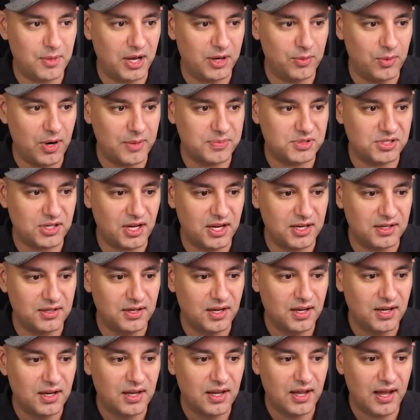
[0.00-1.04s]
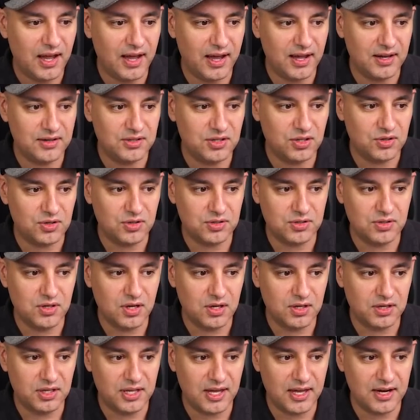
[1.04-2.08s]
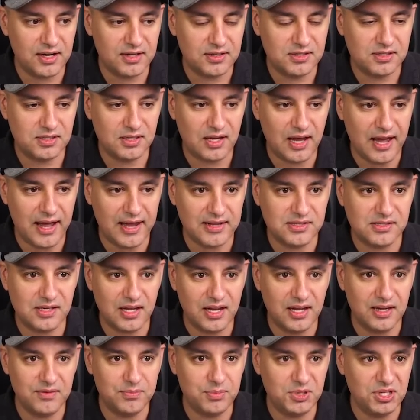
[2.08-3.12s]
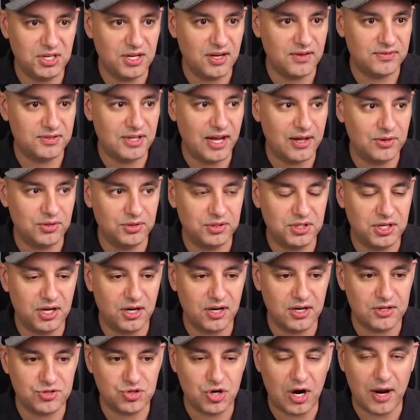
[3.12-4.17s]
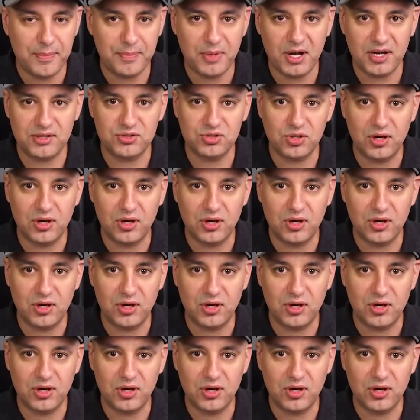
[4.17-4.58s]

my website. And you could get it as a PDF download here on Dropbox.